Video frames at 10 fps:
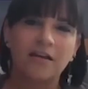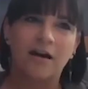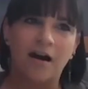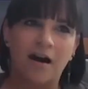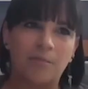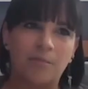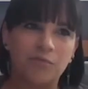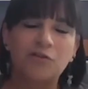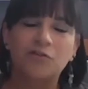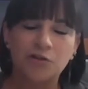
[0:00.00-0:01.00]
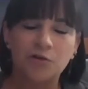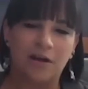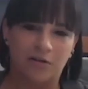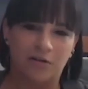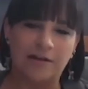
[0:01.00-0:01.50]
that you're doing
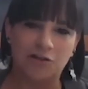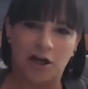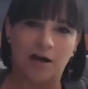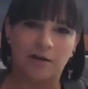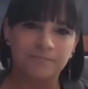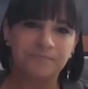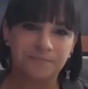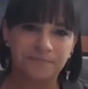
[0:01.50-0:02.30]
a great job, and,